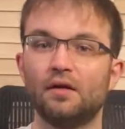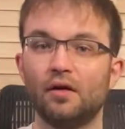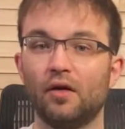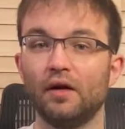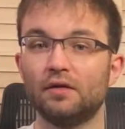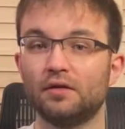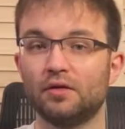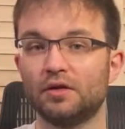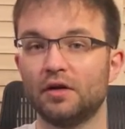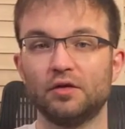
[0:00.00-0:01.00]
Alright, so
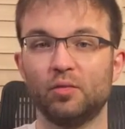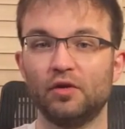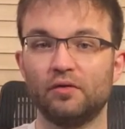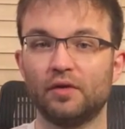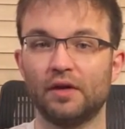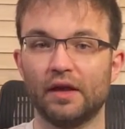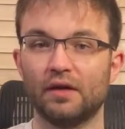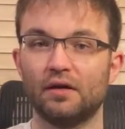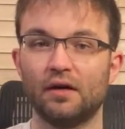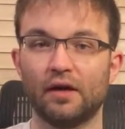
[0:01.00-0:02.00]
it's such a beautiful
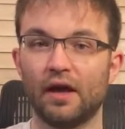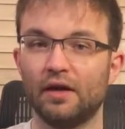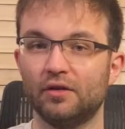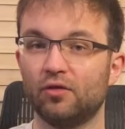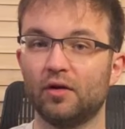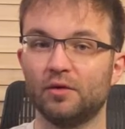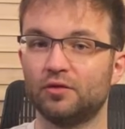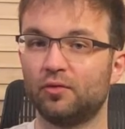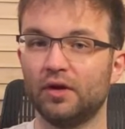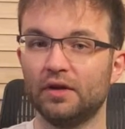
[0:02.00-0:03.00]
lick. Kenny Dorham
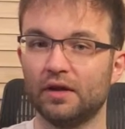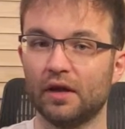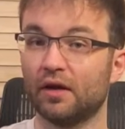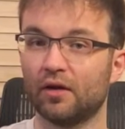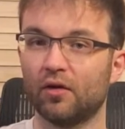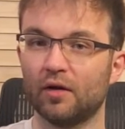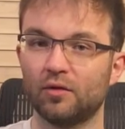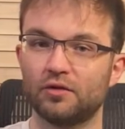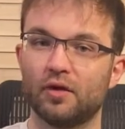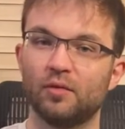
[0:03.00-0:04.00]
is really an
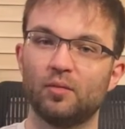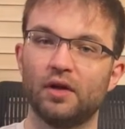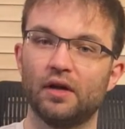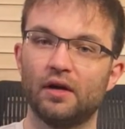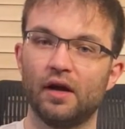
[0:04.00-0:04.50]
incredible trumpet player.